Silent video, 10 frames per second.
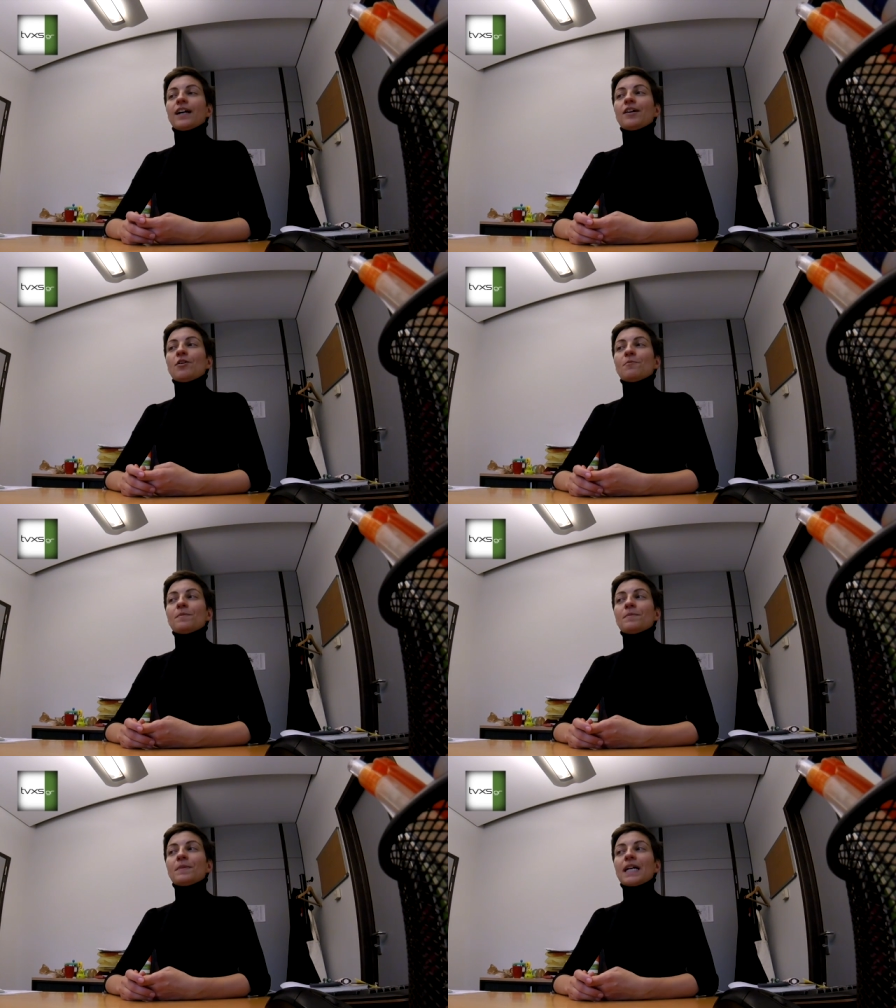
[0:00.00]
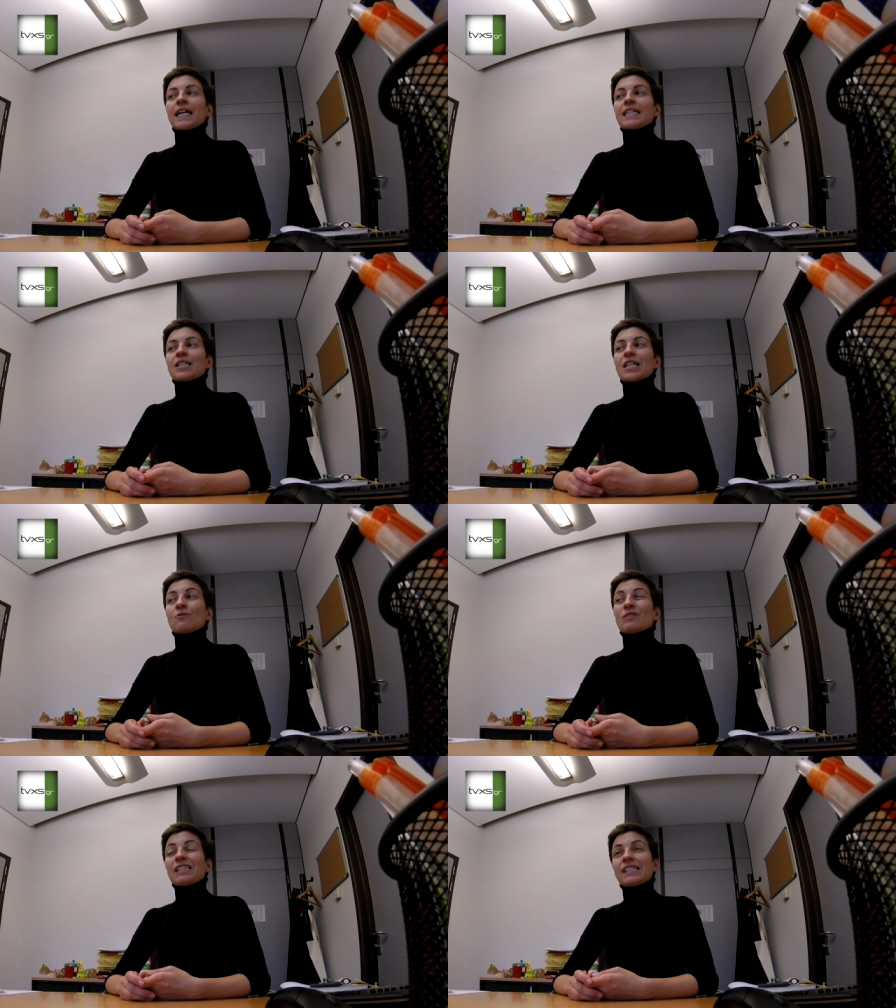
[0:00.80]
um, and uh,
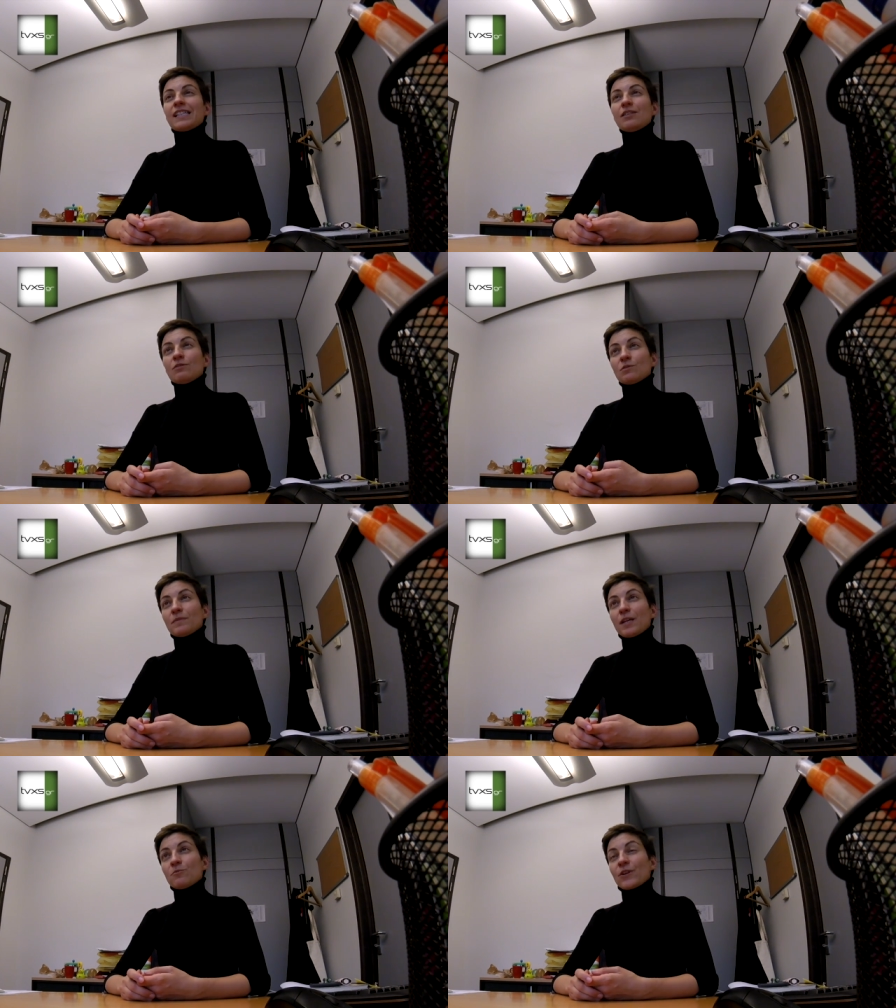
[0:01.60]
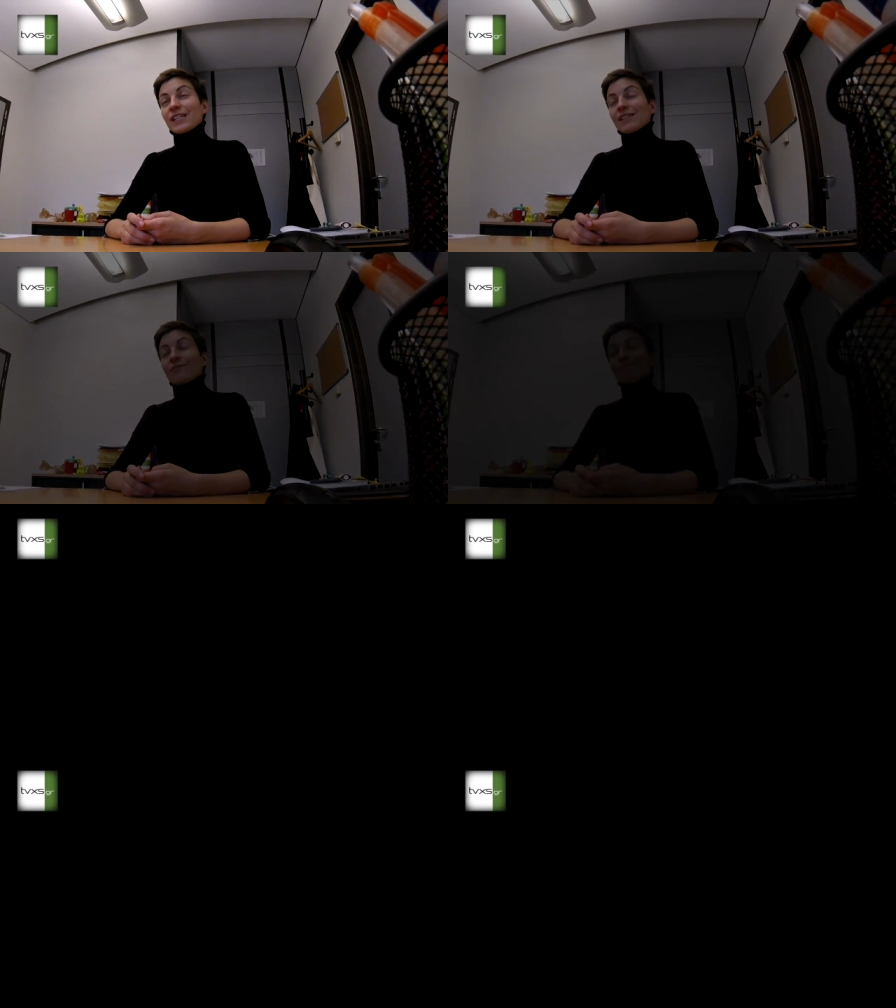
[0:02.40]
we'll see what May brings.